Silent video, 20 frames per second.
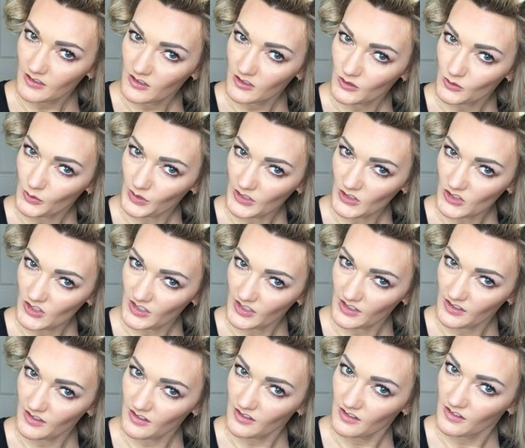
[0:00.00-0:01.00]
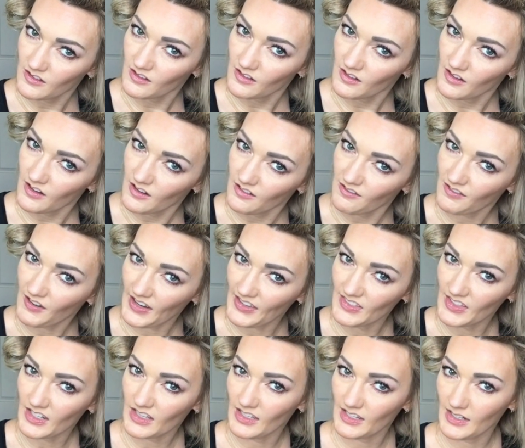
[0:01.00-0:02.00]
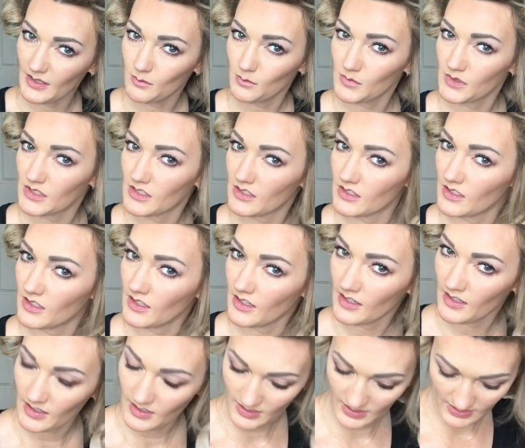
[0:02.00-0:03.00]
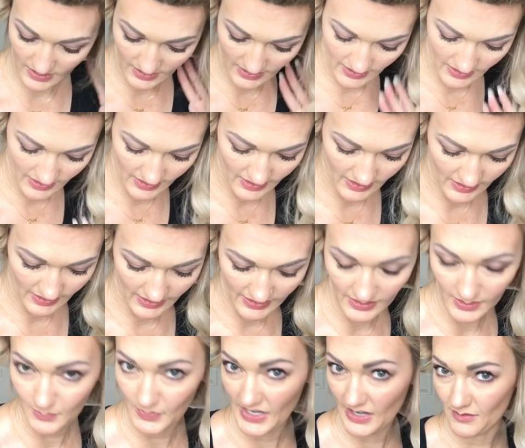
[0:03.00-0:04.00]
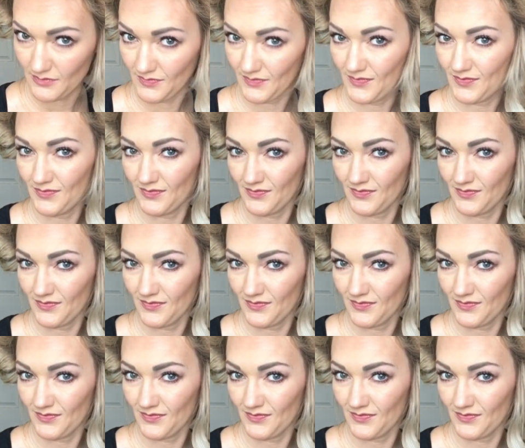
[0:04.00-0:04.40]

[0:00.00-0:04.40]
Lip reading: Just reach in, find the clamps, and let them down.